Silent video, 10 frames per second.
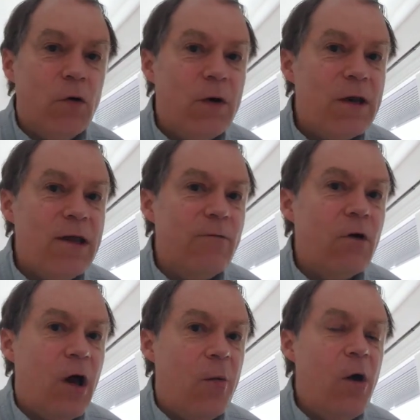Good and evil
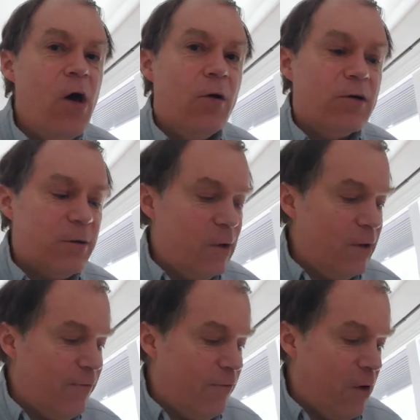come
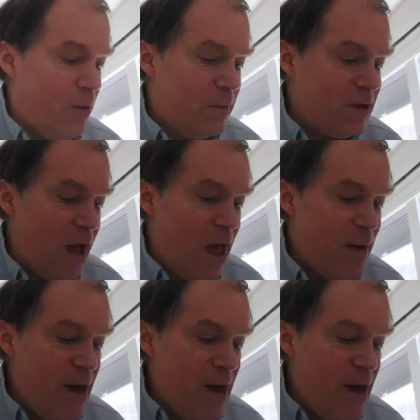ultimately from time.